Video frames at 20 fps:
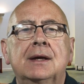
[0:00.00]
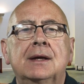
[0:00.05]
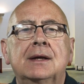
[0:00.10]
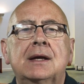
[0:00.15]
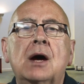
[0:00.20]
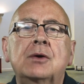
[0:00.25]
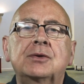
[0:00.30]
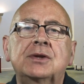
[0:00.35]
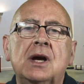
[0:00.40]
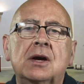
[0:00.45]

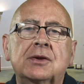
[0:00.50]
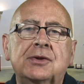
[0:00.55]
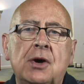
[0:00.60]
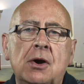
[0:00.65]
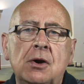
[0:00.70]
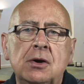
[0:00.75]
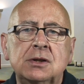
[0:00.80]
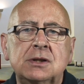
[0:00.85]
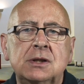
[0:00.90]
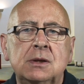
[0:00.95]
Now, the
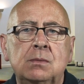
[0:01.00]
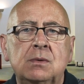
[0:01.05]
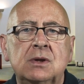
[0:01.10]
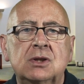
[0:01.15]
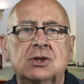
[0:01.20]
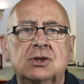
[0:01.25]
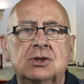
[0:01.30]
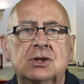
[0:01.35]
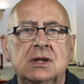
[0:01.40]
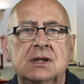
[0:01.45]
authority
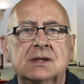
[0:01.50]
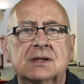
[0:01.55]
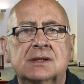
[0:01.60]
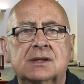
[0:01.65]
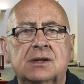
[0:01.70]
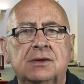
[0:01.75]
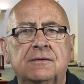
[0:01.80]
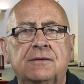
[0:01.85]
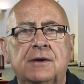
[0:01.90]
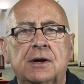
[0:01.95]
which Jesus
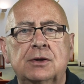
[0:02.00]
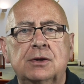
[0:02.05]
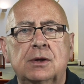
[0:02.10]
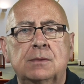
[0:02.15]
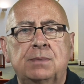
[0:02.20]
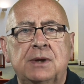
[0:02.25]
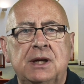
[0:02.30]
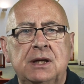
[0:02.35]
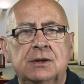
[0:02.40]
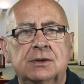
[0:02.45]
conferred on
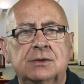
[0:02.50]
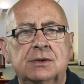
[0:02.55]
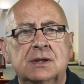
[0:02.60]
Peter,